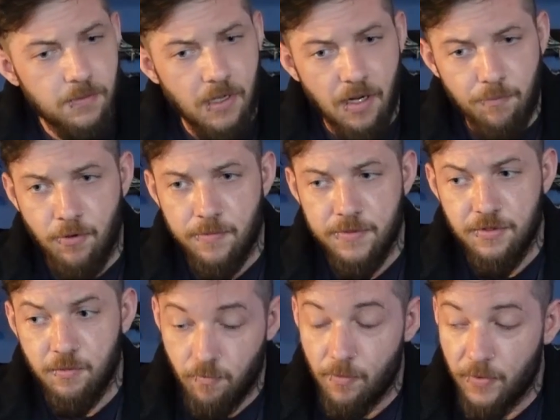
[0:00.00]
I promised
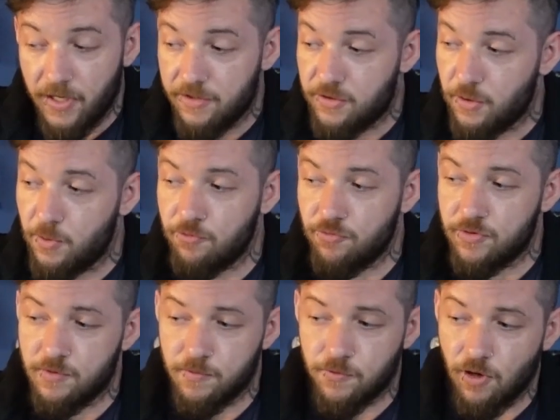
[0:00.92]
that when we hit 200
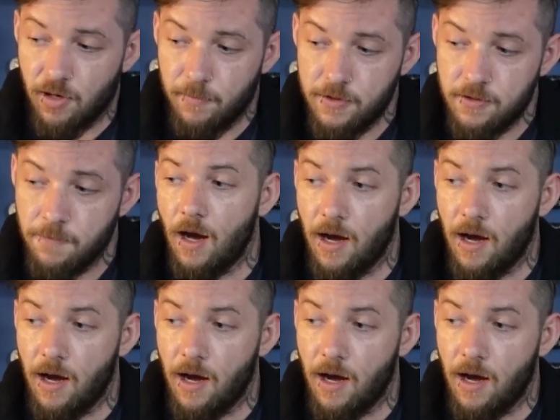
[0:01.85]
subscribers,